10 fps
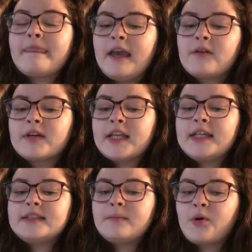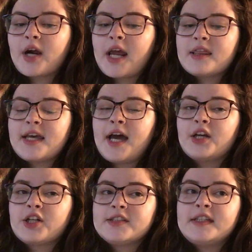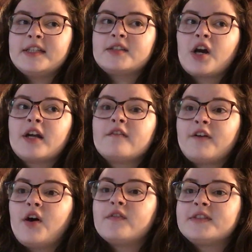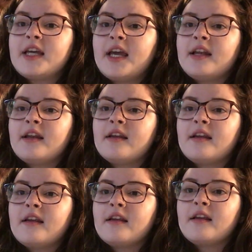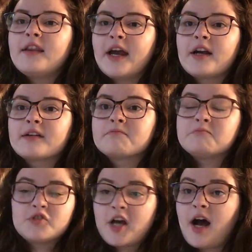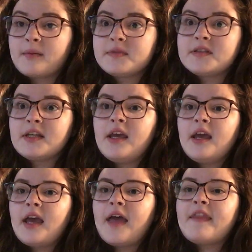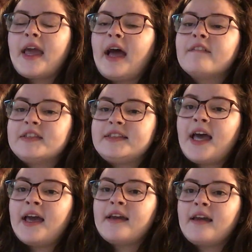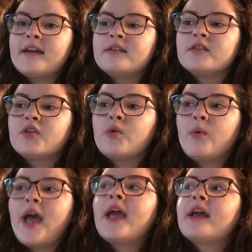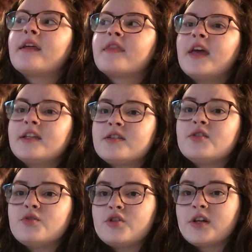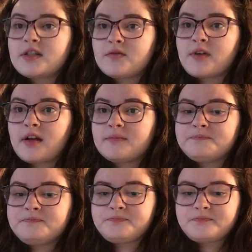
It really is important that nurses are involved in their jobs and they have a say in the way the institution is run.